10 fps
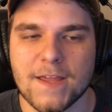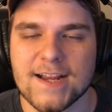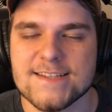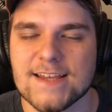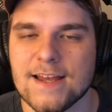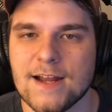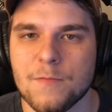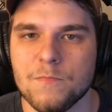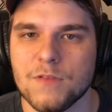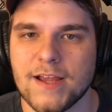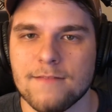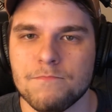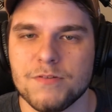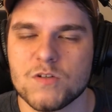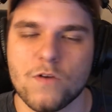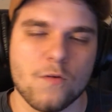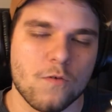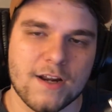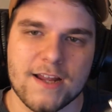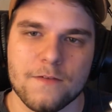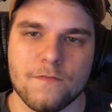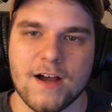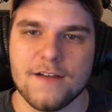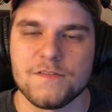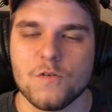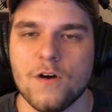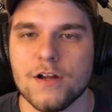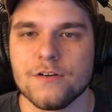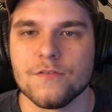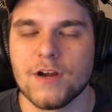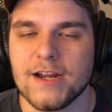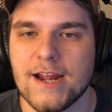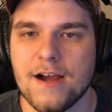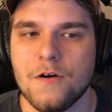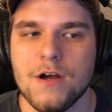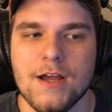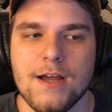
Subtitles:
Like I said, I'm like between 195, 200 right now.